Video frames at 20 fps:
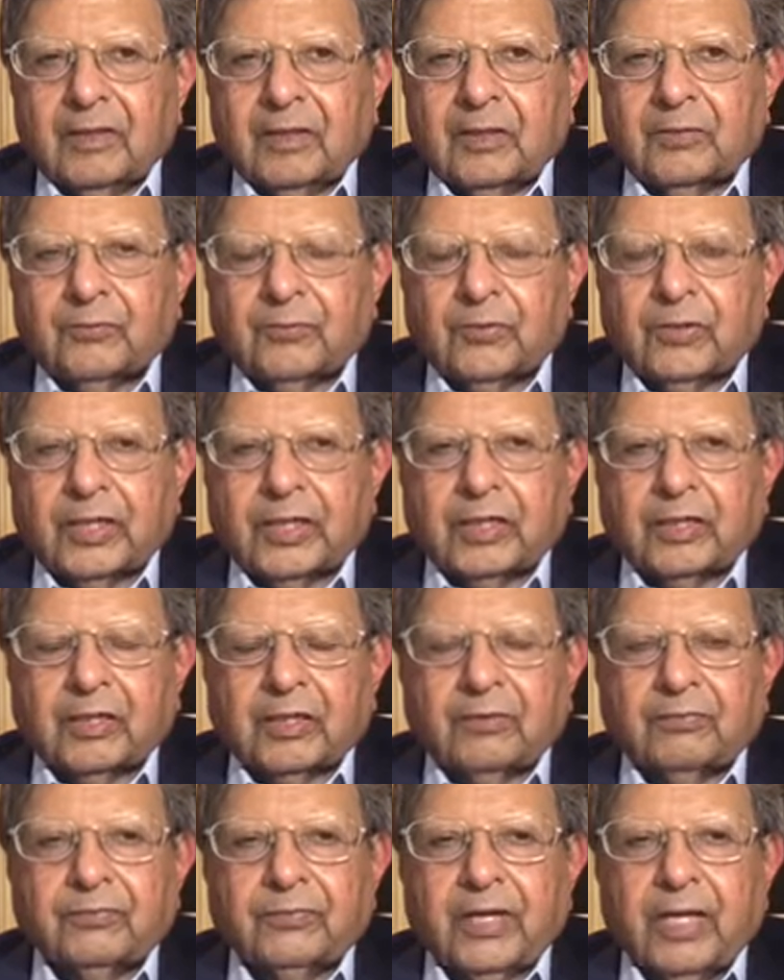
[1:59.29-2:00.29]
If you take a
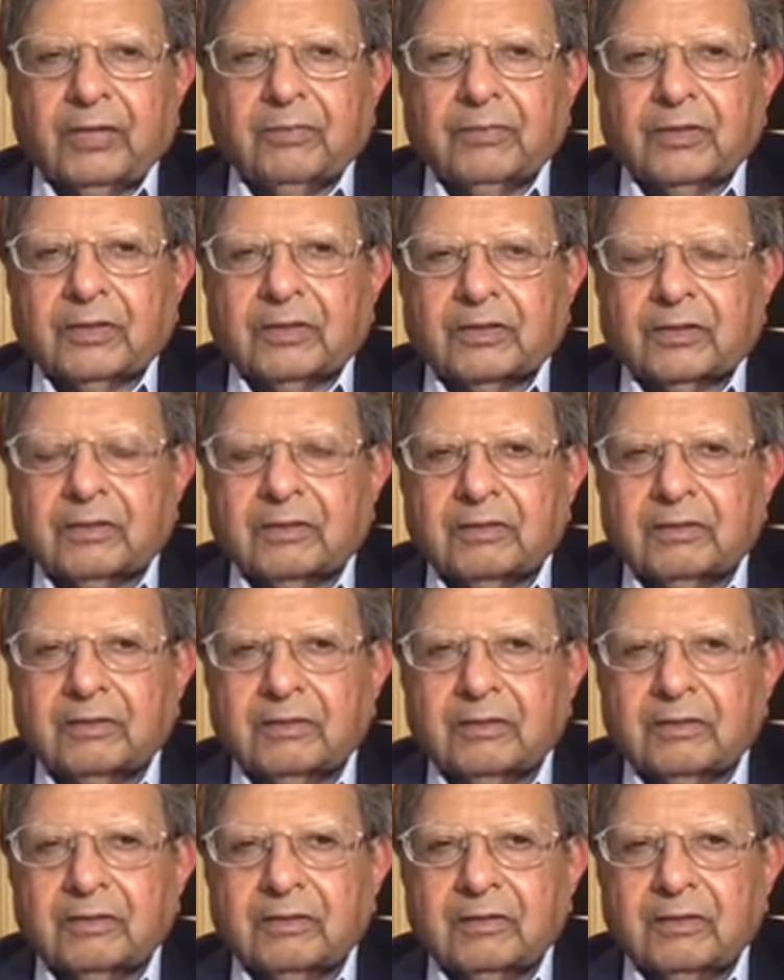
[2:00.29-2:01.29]
rough diamond,
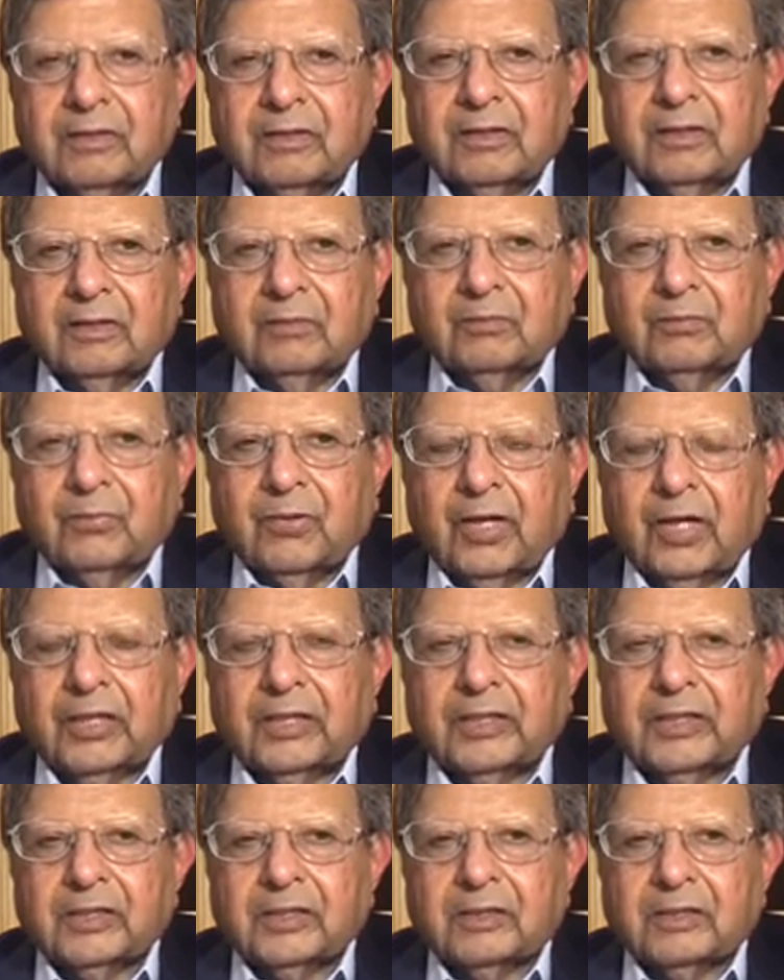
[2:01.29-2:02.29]

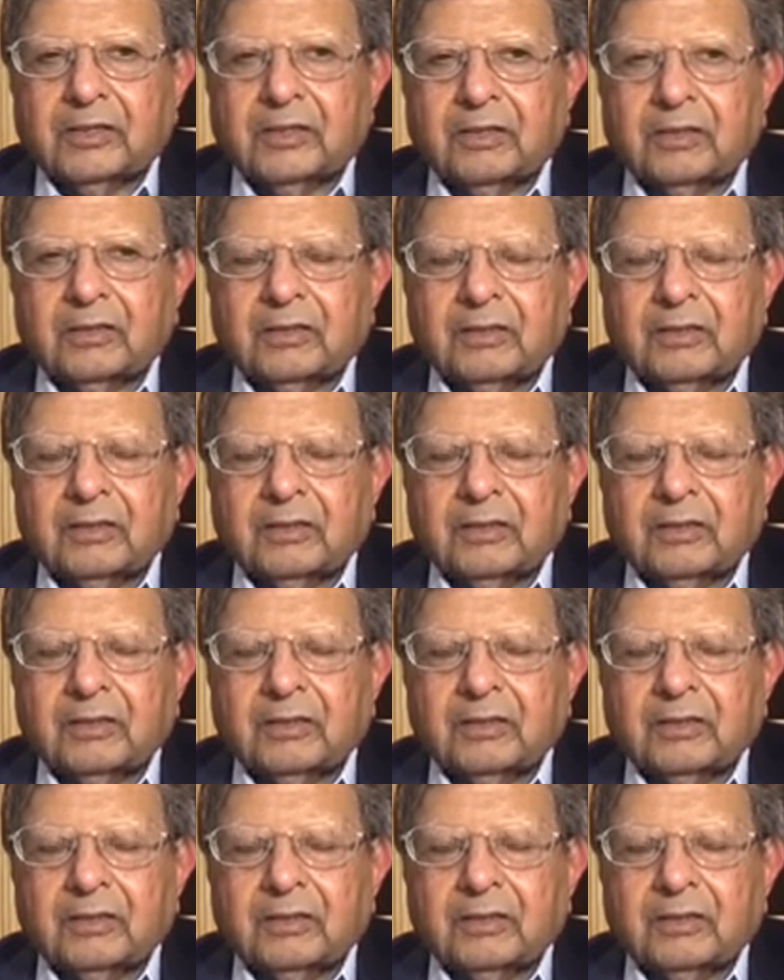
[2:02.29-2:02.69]
polish it,